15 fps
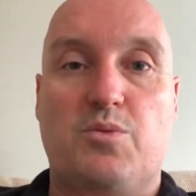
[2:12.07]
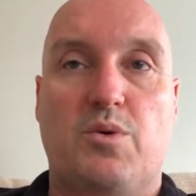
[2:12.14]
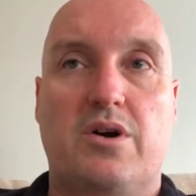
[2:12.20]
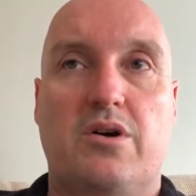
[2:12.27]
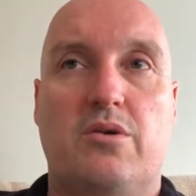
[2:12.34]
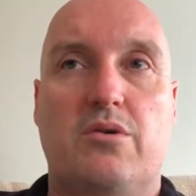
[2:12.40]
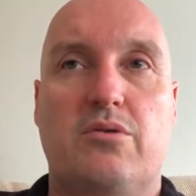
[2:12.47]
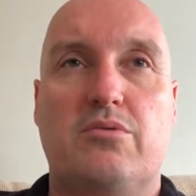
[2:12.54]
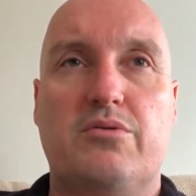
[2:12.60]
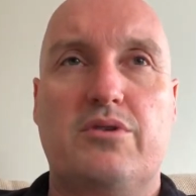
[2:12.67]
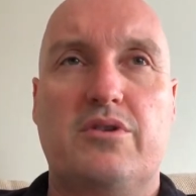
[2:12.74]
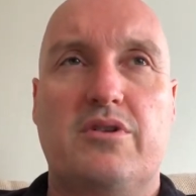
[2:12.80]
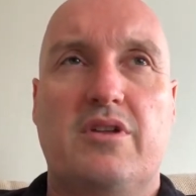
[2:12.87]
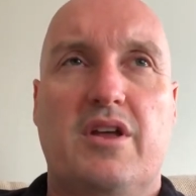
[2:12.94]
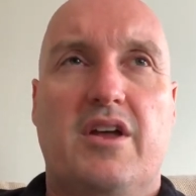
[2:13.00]
Well,
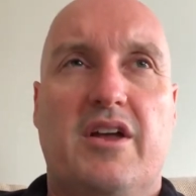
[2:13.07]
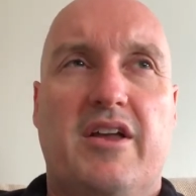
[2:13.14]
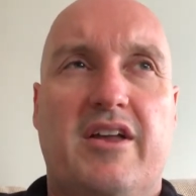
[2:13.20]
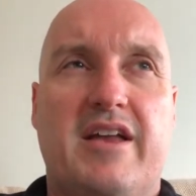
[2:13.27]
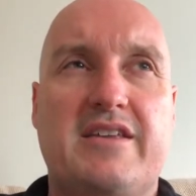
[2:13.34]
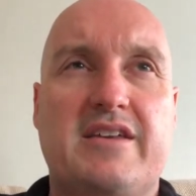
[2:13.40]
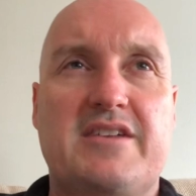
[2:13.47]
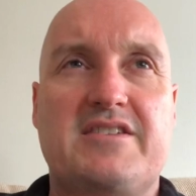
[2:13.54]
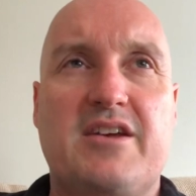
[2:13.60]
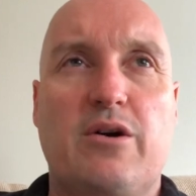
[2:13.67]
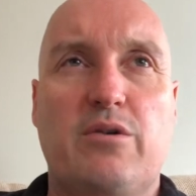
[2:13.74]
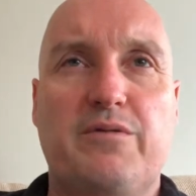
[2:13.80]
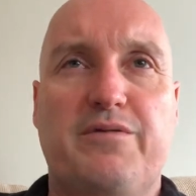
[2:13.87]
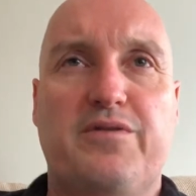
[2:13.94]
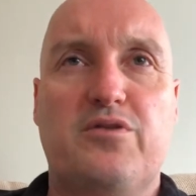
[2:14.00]
it's
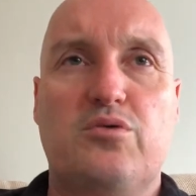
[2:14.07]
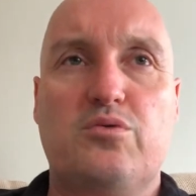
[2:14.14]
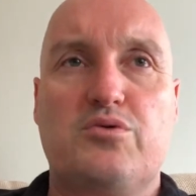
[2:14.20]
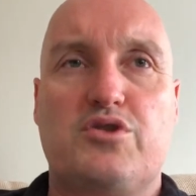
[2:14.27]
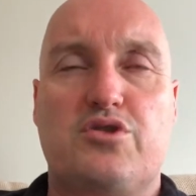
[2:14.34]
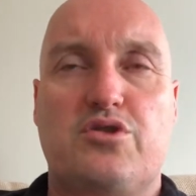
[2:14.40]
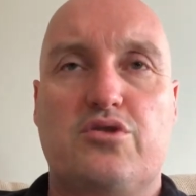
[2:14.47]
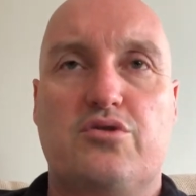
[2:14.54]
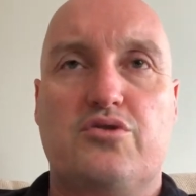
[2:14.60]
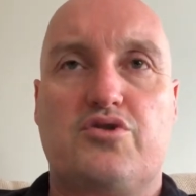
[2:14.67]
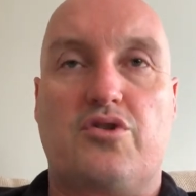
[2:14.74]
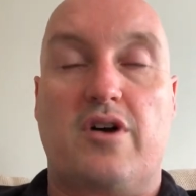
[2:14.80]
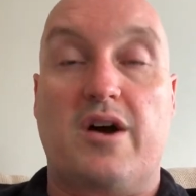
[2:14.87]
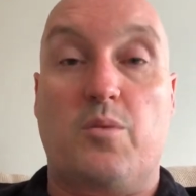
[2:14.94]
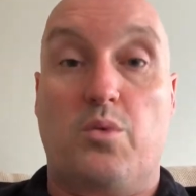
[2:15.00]
helpful to
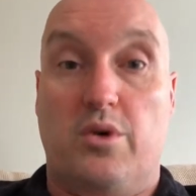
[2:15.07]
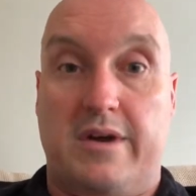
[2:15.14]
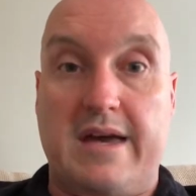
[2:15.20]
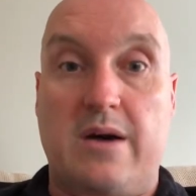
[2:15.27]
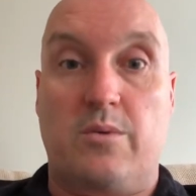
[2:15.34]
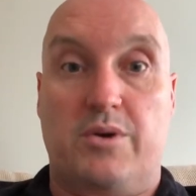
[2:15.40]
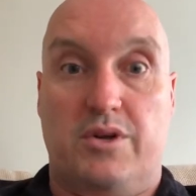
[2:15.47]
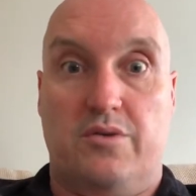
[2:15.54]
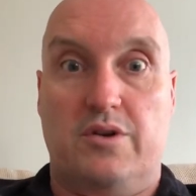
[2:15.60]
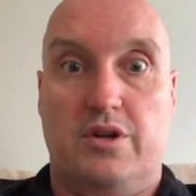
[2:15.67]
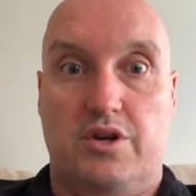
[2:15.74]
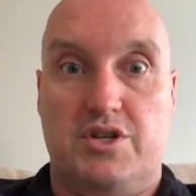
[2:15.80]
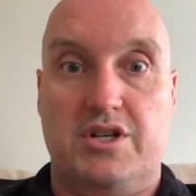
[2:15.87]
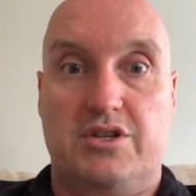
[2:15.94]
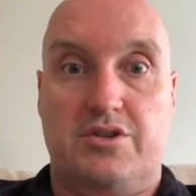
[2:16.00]
try and work out what you're
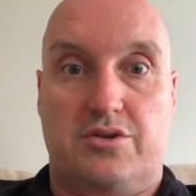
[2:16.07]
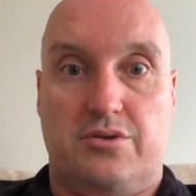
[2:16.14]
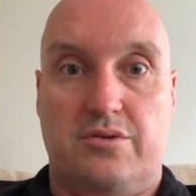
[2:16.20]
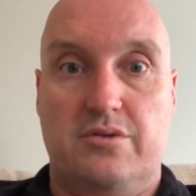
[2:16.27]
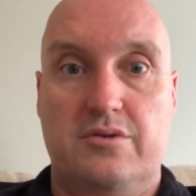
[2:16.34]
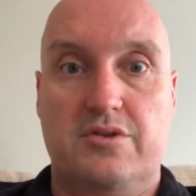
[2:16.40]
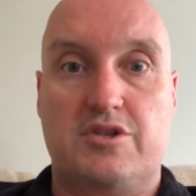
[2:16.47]
allergic to.